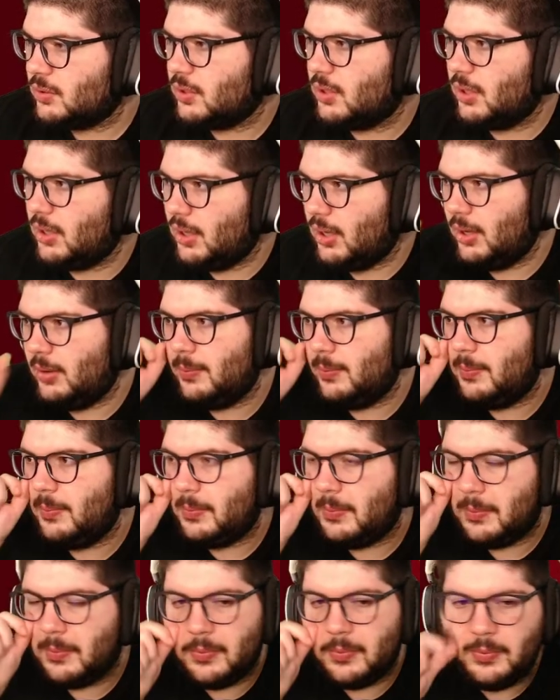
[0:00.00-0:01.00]

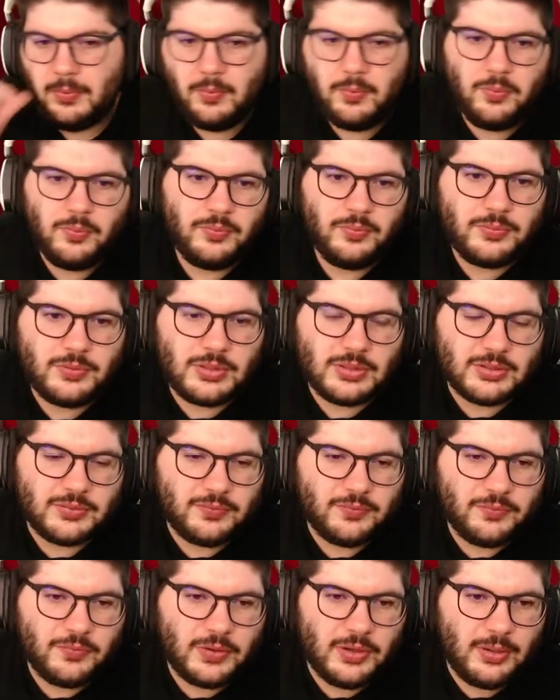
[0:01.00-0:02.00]

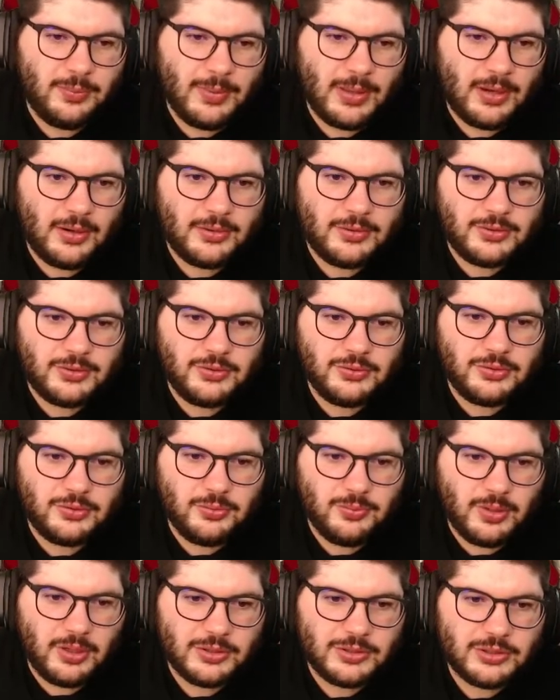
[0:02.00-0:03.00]
Doesn't really matter too
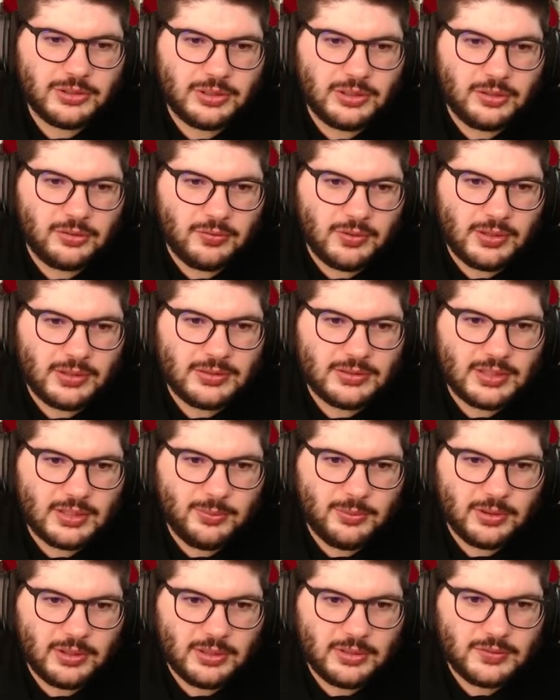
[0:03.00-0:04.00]
much in the grand
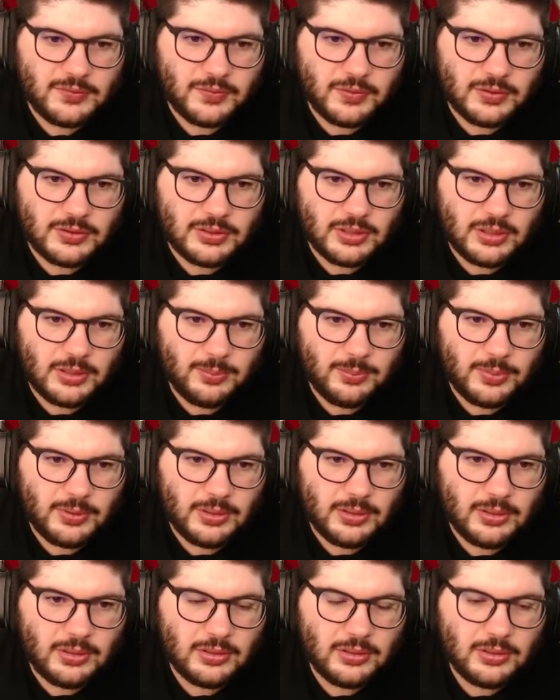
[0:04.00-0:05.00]
scheme of things for the time
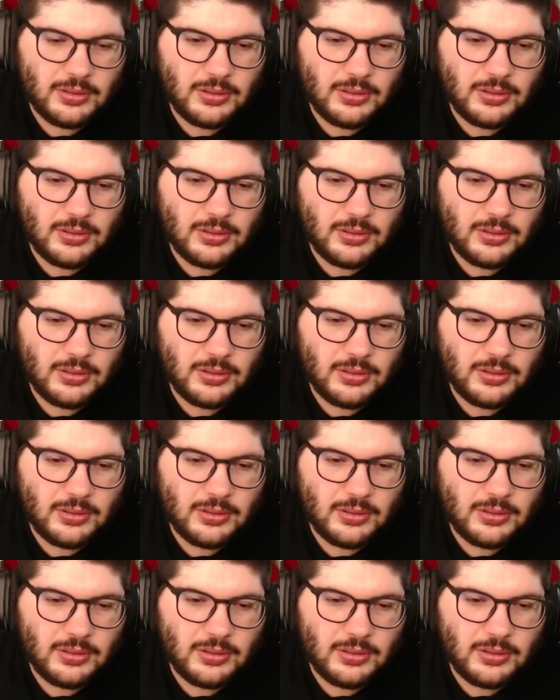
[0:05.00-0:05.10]
being.